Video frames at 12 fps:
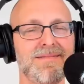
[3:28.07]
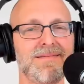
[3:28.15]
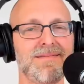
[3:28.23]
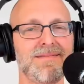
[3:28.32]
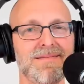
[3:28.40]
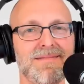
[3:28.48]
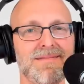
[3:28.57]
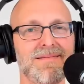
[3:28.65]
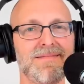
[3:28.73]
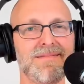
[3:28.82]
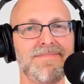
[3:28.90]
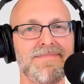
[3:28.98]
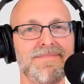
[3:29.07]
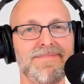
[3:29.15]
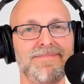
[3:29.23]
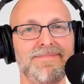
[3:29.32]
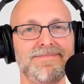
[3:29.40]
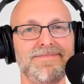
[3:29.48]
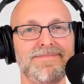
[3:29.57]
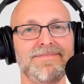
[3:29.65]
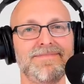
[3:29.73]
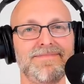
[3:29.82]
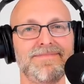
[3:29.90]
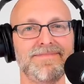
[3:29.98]

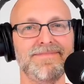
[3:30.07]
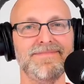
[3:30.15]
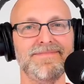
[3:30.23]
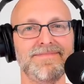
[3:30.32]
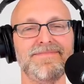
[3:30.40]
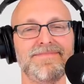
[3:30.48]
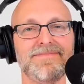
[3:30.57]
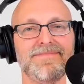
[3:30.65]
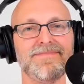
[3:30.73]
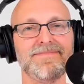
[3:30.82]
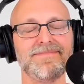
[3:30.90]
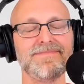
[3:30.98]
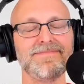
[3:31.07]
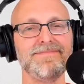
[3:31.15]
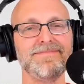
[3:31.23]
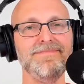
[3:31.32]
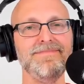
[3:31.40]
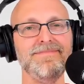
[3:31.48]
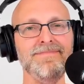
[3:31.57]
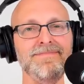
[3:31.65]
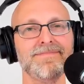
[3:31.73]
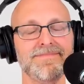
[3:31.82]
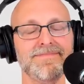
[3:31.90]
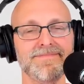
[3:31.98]

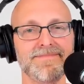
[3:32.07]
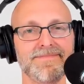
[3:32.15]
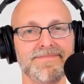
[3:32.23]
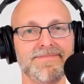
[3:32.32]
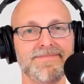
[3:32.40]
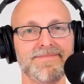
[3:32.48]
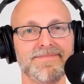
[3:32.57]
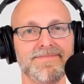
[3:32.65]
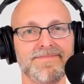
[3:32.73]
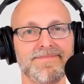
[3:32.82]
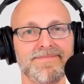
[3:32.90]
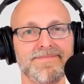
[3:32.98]
No words are spoken by the person on screen.